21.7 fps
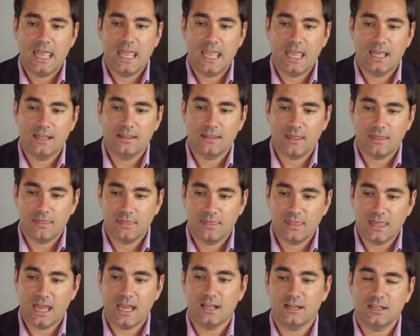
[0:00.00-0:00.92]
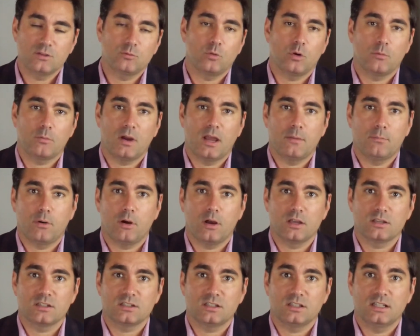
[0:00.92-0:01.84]
And that is what my
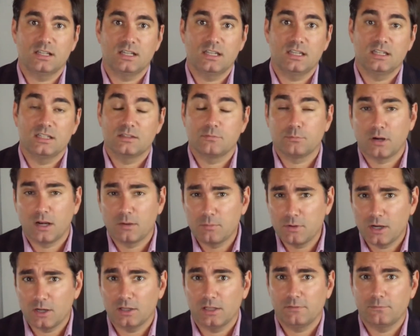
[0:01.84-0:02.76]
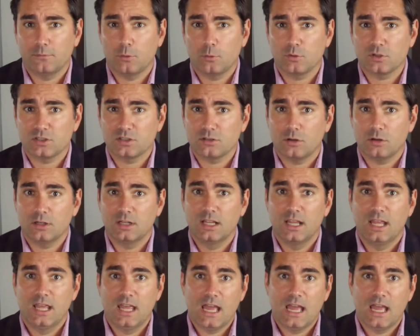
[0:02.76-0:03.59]
apostolate is primarily focused on,